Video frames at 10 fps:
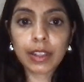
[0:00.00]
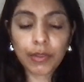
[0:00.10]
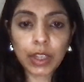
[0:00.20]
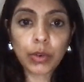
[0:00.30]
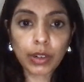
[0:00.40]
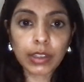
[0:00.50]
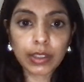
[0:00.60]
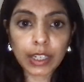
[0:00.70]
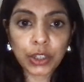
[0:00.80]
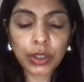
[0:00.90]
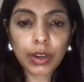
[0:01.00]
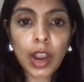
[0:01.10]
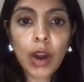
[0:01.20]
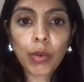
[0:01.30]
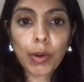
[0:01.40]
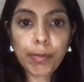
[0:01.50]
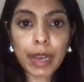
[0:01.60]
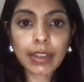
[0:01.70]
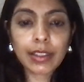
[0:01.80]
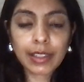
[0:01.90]
of the organization were
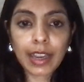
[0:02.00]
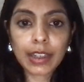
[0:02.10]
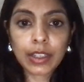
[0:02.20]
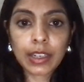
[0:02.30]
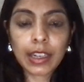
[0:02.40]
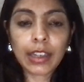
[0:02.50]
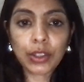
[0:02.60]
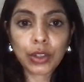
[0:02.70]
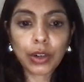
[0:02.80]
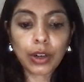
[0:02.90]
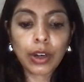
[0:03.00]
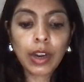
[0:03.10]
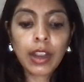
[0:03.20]
best set to answer